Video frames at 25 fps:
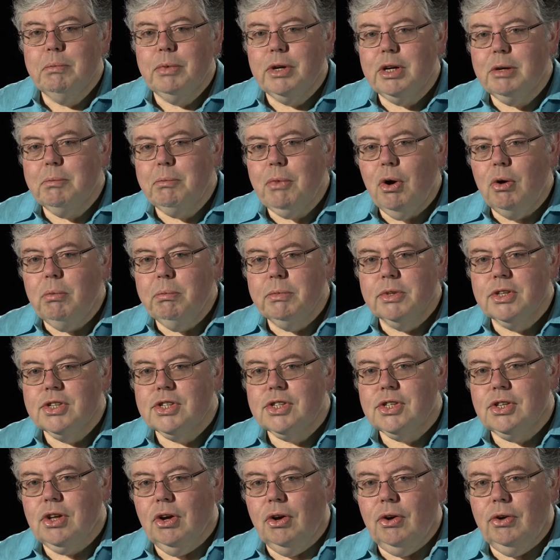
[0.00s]
But a
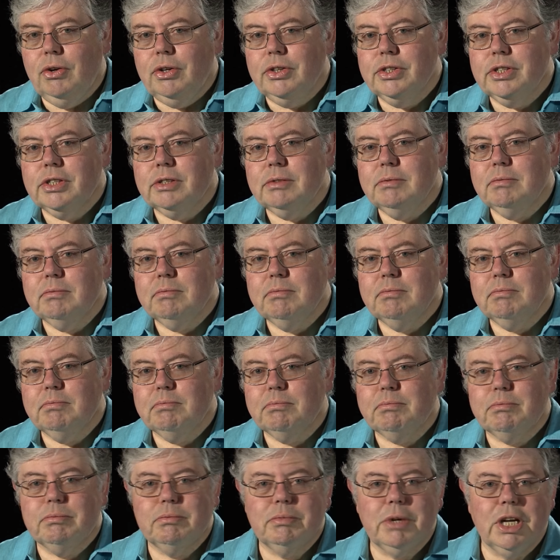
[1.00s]
moment's thought
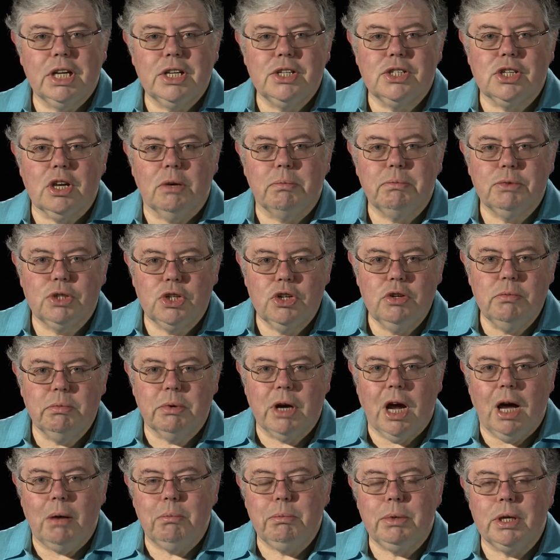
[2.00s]
brings up two
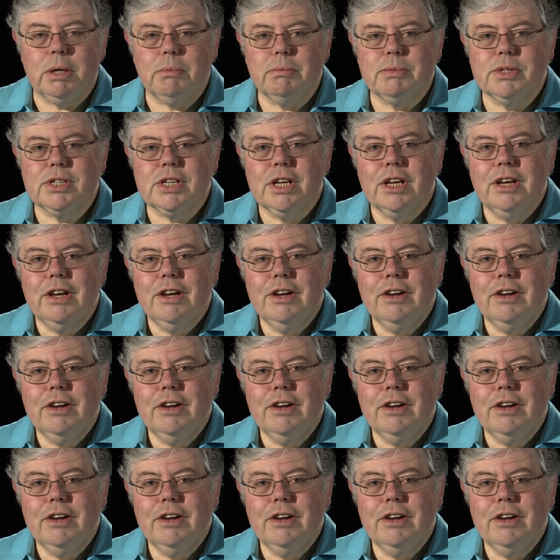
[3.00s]
problems.